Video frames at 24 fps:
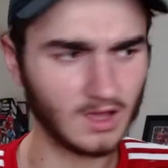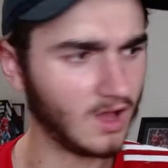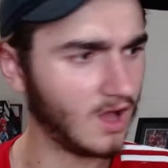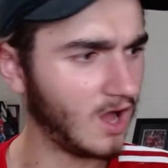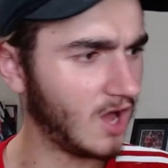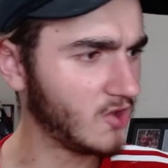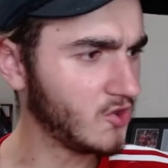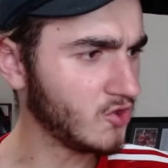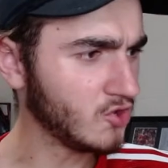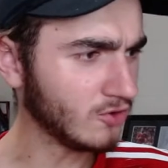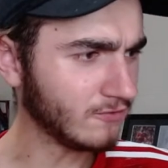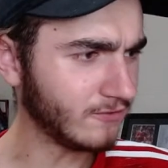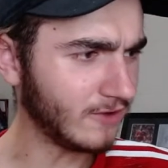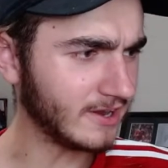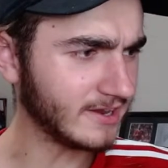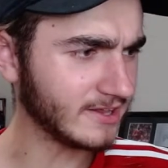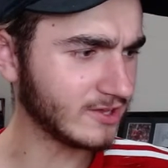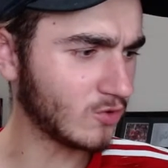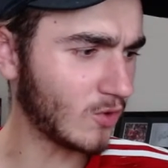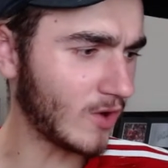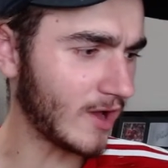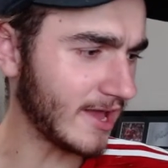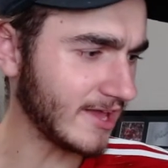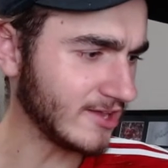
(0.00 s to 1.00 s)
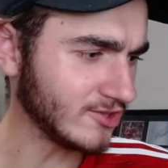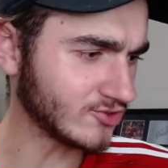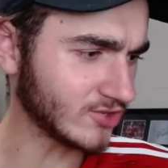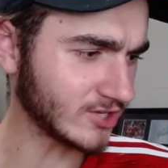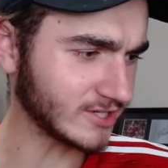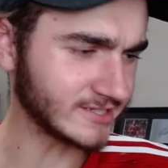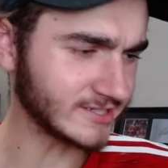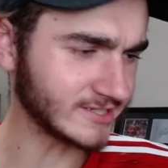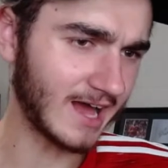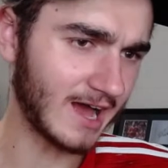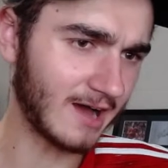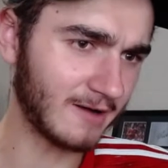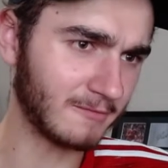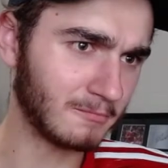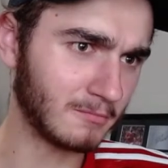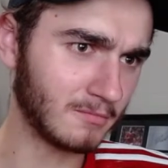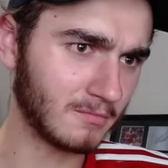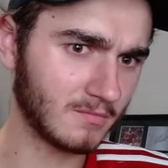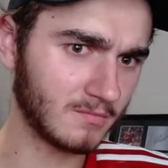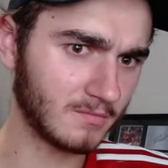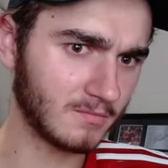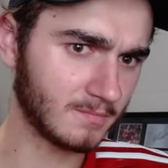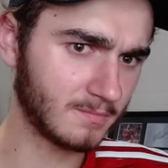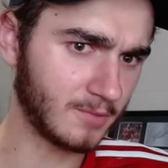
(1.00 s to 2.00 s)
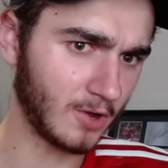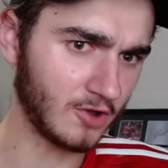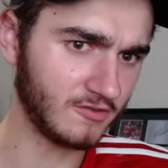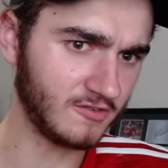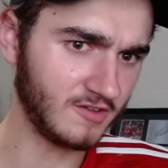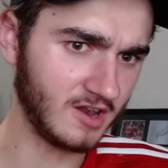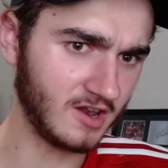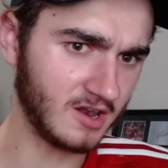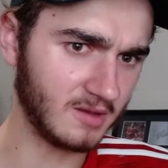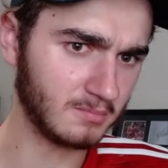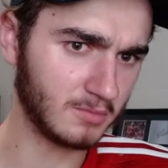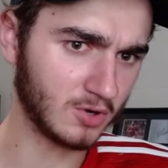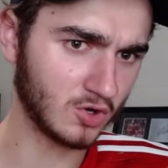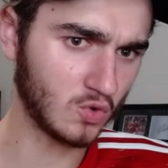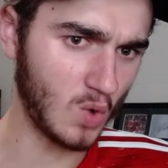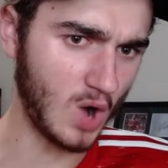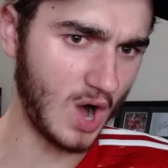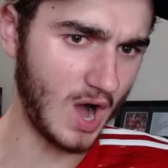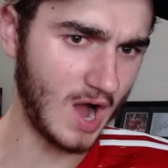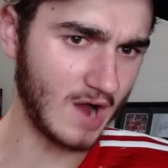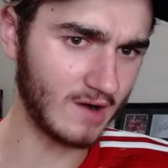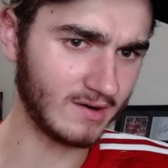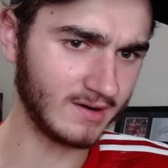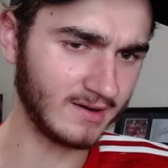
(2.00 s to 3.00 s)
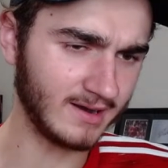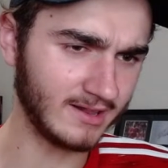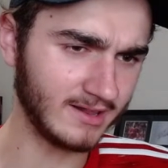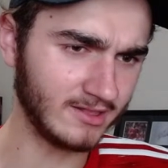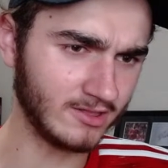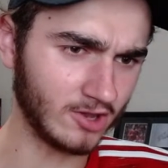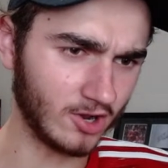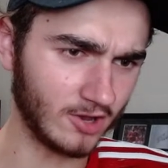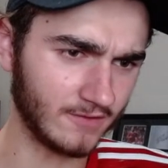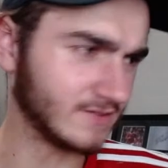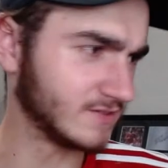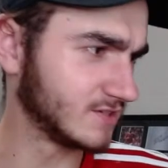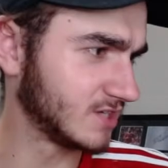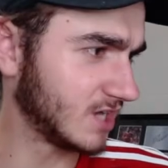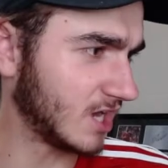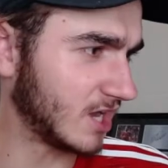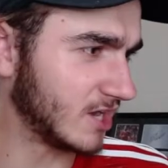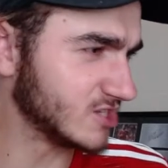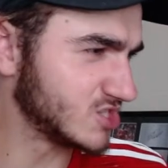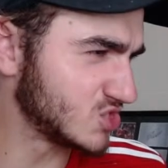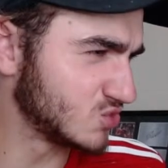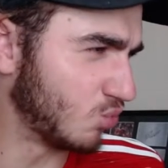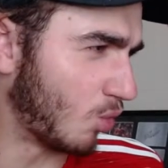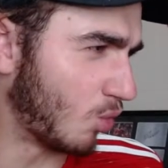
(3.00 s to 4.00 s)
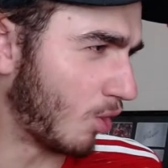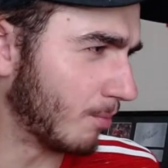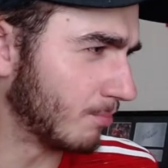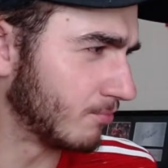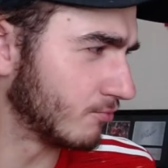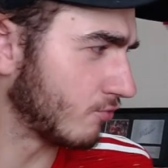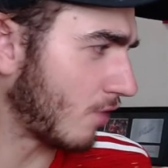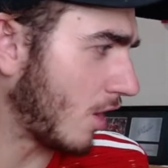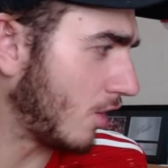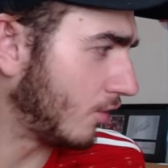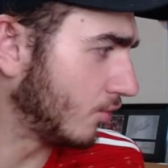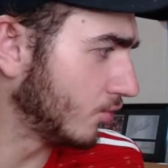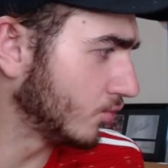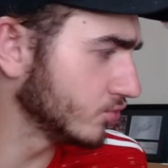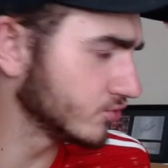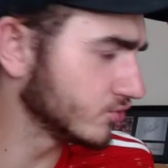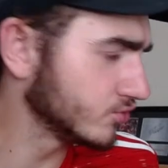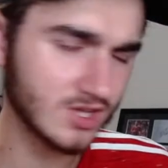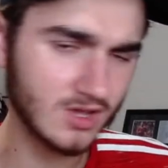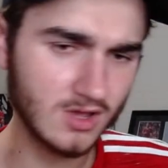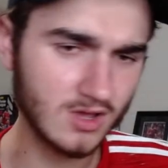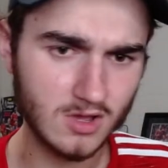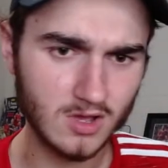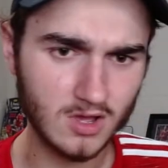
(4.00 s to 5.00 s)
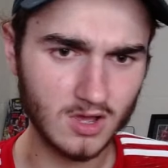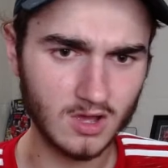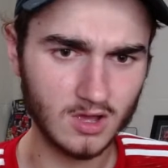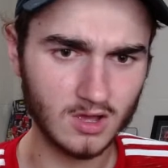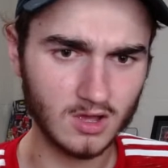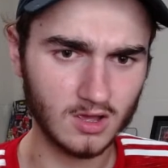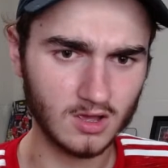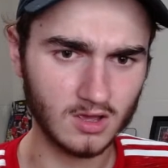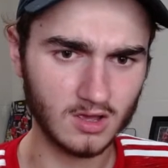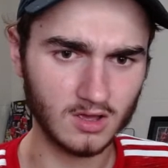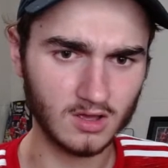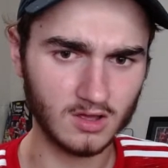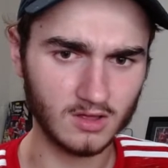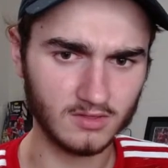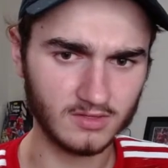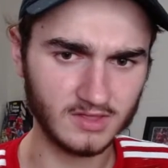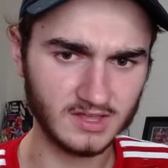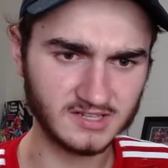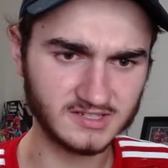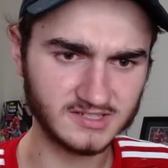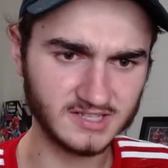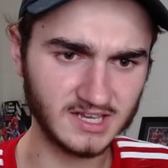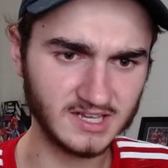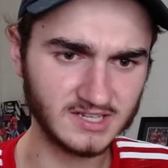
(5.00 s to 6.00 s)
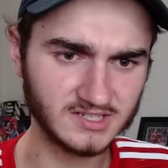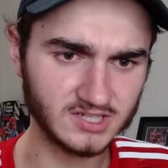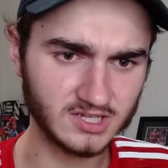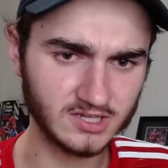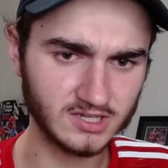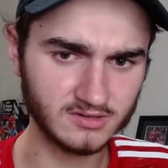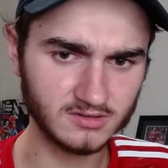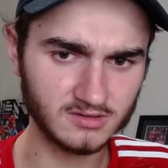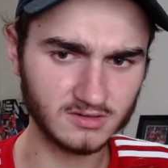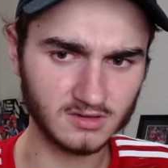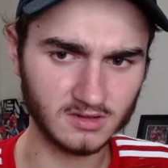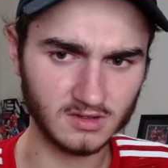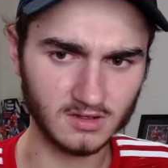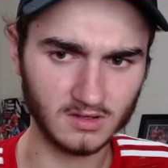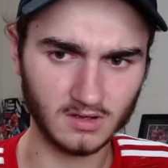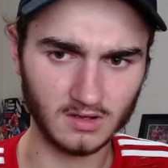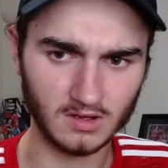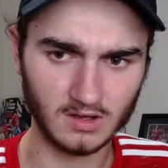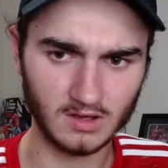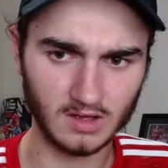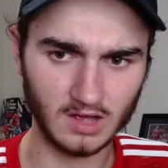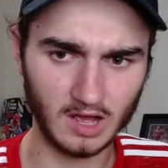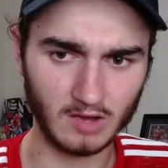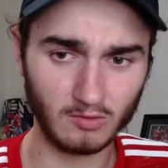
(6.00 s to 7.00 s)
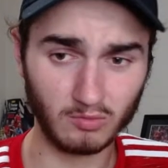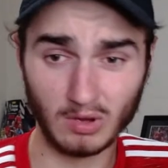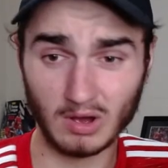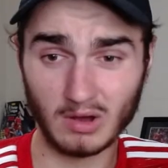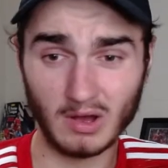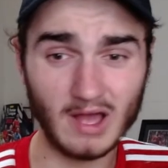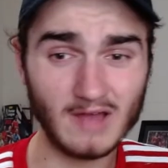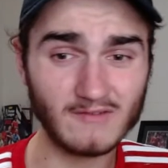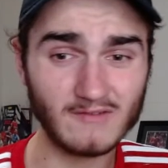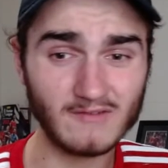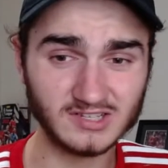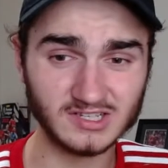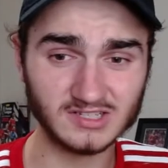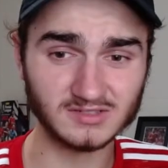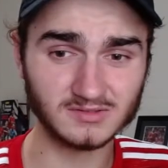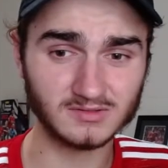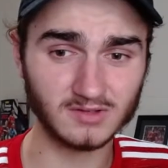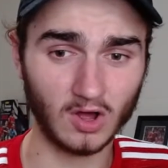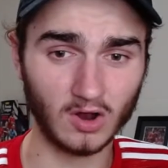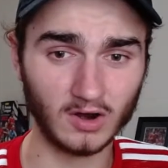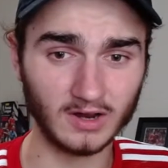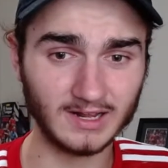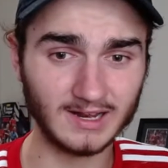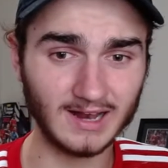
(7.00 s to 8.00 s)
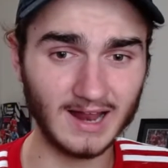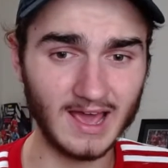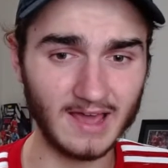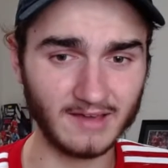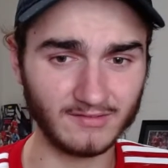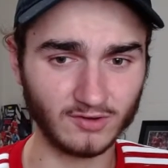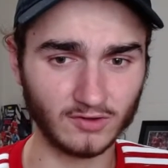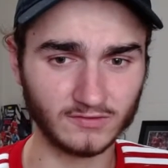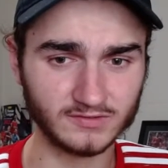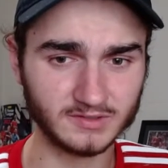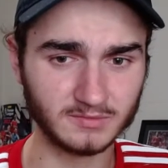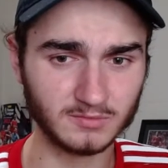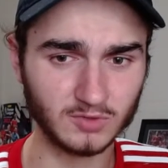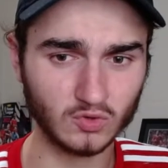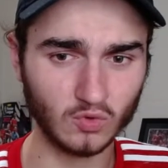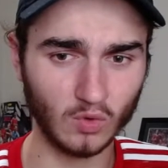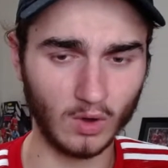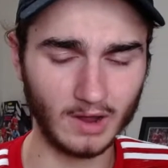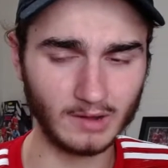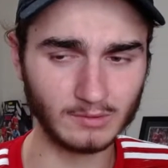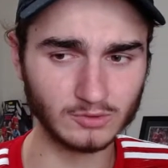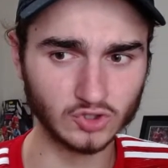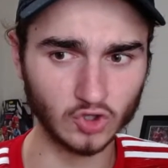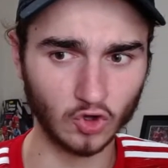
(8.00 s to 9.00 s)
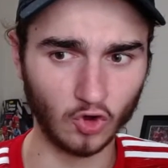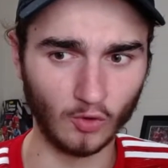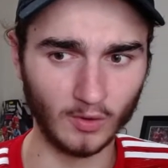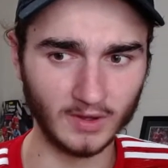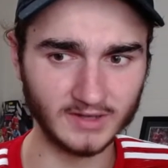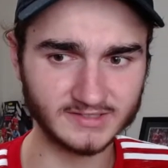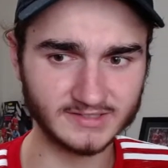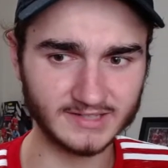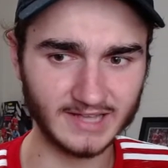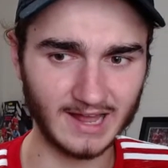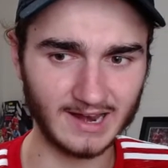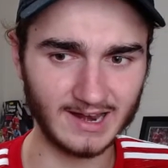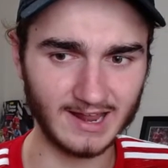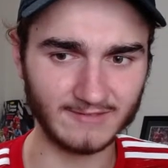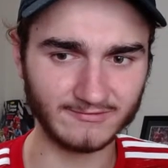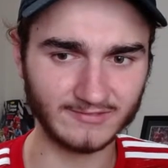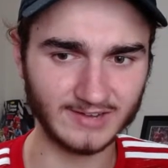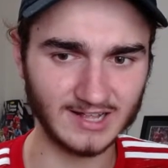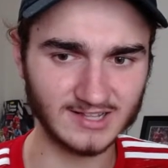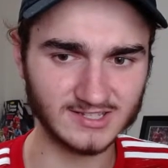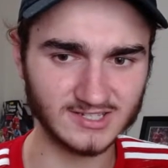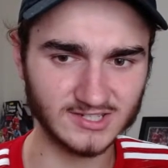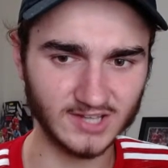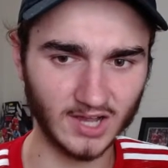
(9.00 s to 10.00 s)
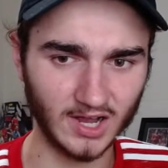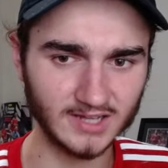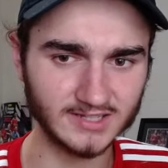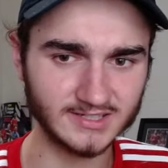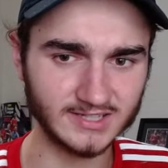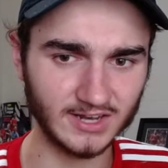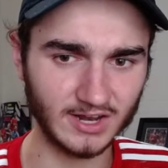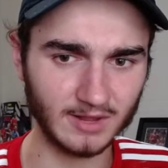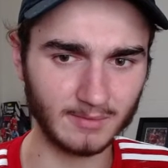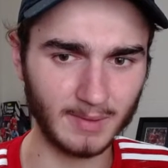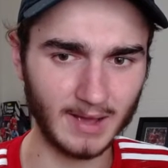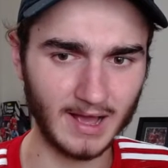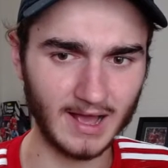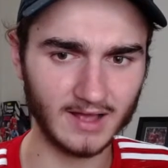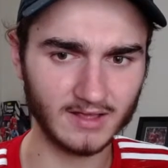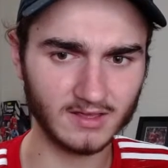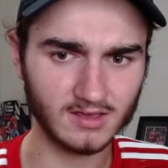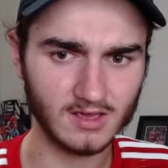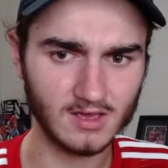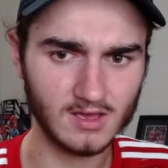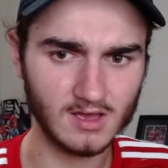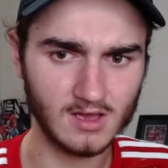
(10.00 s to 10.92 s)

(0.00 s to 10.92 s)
I do find it quite interesting how both Maguire and Lindelof has kind of swapped roles this season. Well, ever since Ollie left. Obviously, Maguire was always that left-hand side centre-back